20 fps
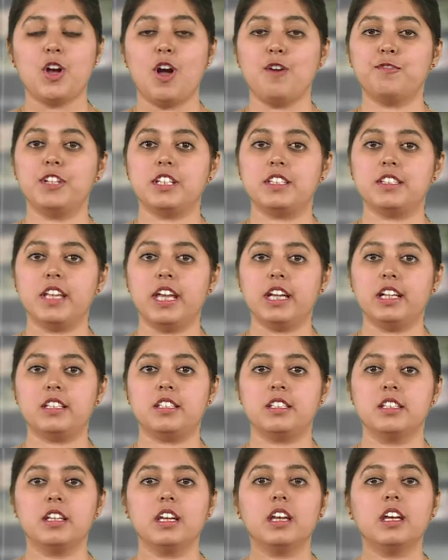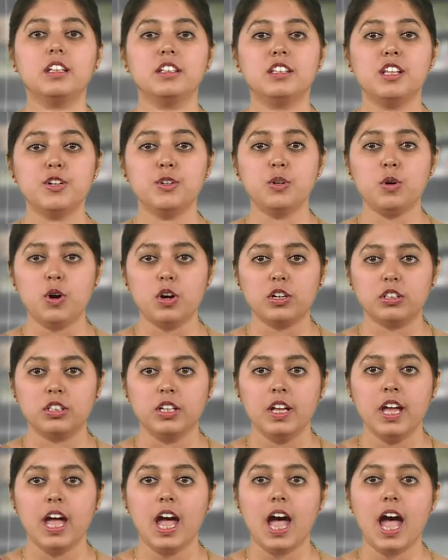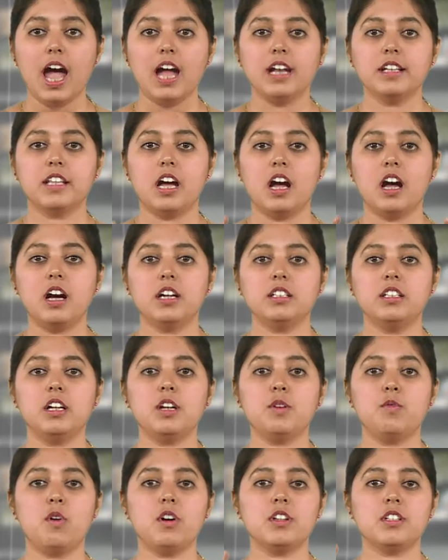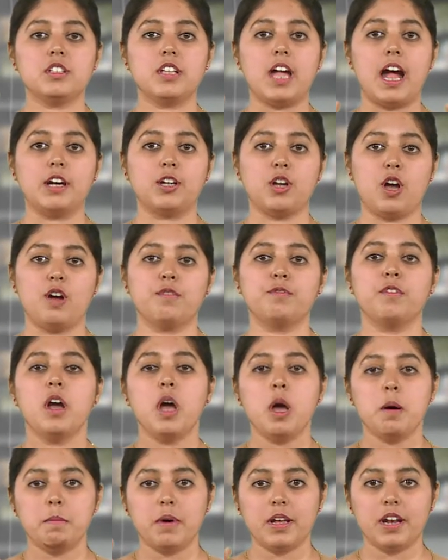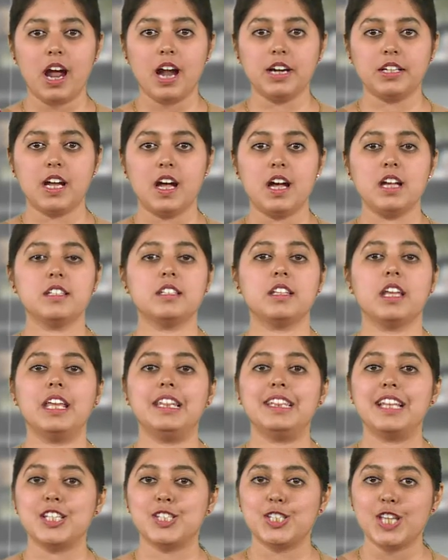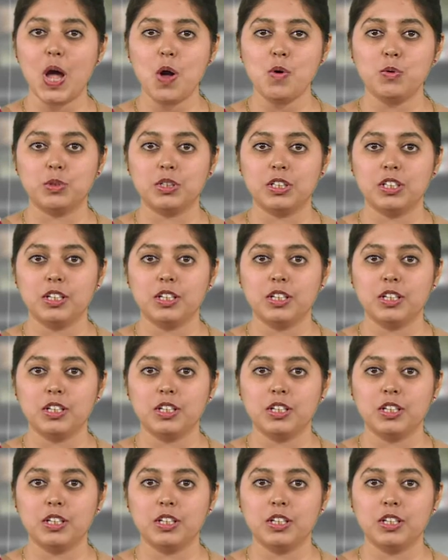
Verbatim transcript: of the Sikhs in the north and the other was that of Marathas in the south.